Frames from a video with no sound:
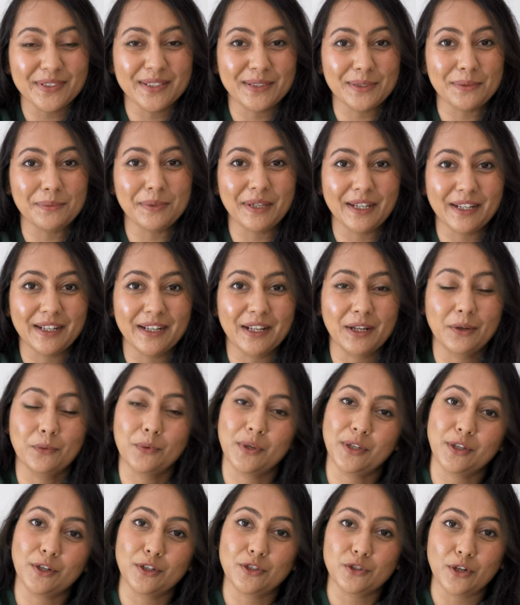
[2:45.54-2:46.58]
in the beginning
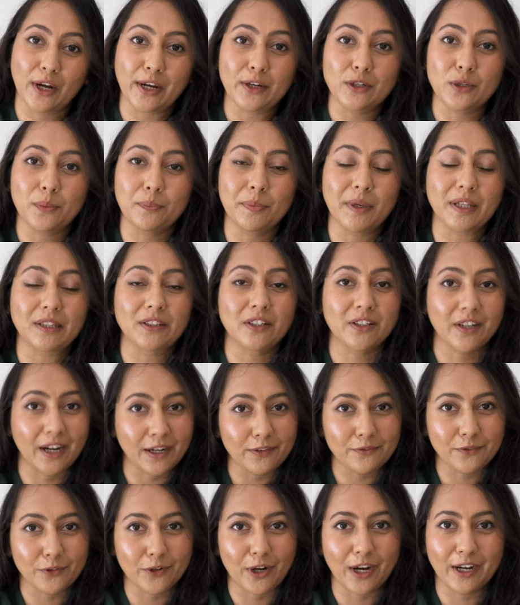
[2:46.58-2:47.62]
when you're trying to pick the
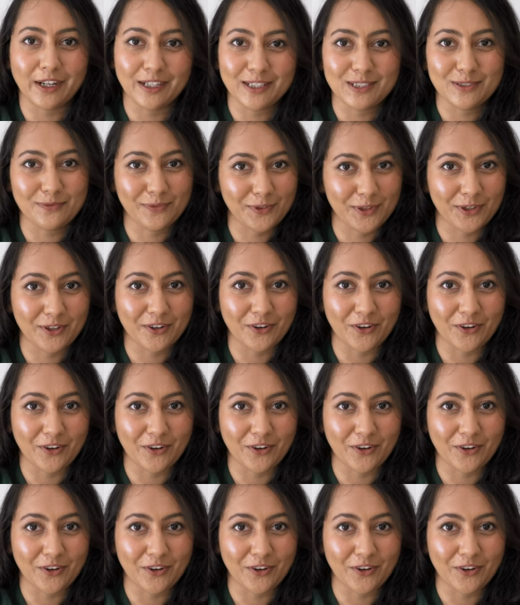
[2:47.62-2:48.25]
right varieties for your